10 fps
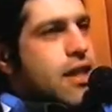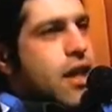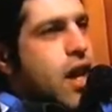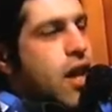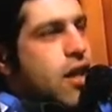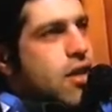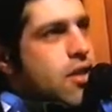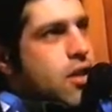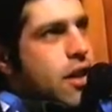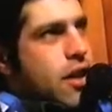the arts
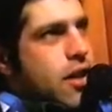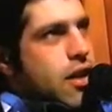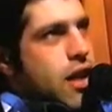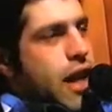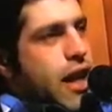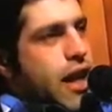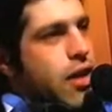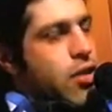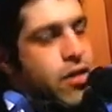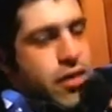in a
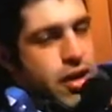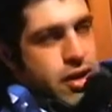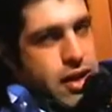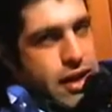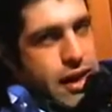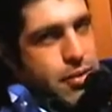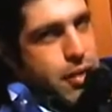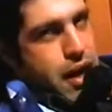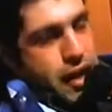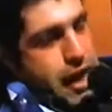university in
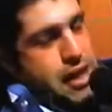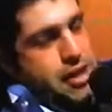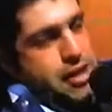Paris.